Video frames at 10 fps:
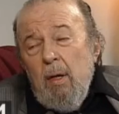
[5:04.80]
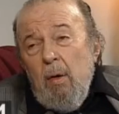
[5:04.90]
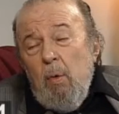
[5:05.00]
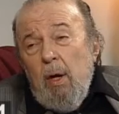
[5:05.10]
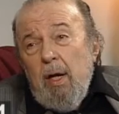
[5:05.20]

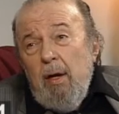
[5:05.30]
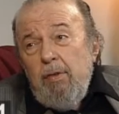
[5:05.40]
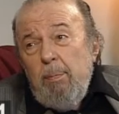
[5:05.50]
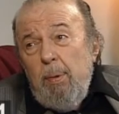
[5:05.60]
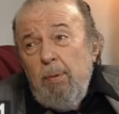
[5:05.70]
Well, I'd have
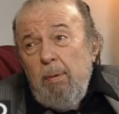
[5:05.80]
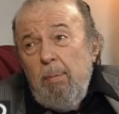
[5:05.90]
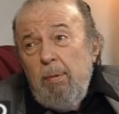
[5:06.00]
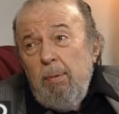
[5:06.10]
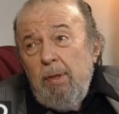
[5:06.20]
to put them
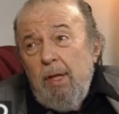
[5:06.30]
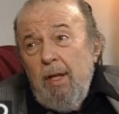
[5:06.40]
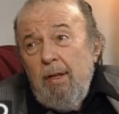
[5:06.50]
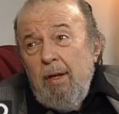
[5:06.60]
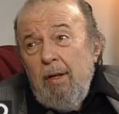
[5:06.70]
all
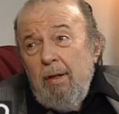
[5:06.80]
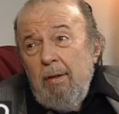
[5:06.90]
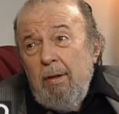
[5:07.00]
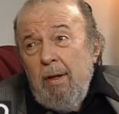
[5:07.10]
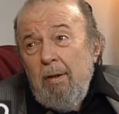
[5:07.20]
together
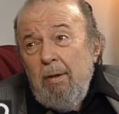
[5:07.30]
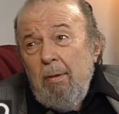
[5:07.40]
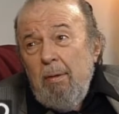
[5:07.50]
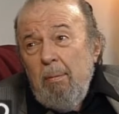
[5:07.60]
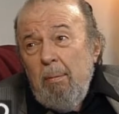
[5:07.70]

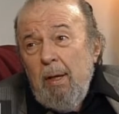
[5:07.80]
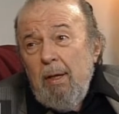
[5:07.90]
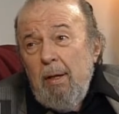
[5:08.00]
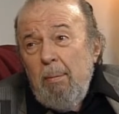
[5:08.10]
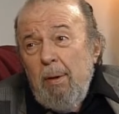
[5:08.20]
and make
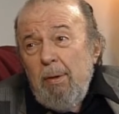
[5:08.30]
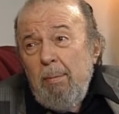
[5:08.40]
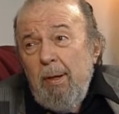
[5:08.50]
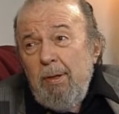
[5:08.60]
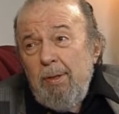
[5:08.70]
an
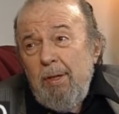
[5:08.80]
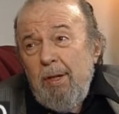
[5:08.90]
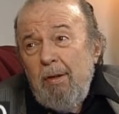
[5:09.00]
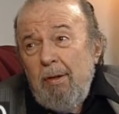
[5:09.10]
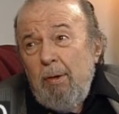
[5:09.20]

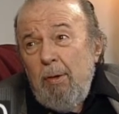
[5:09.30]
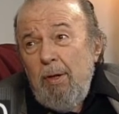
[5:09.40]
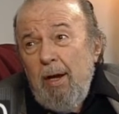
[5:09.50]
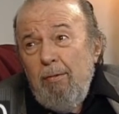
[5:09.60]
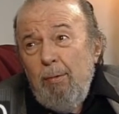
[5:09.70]
amalgamation. Couldn't
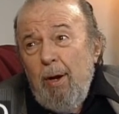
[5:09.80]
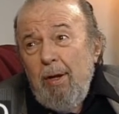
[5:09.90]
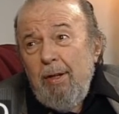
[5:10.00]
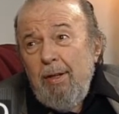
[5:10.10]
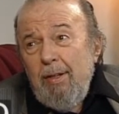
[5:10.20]
have
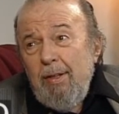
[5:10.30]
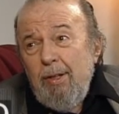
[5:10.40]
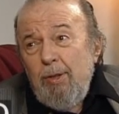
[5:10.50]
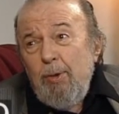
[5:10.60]
one. They're too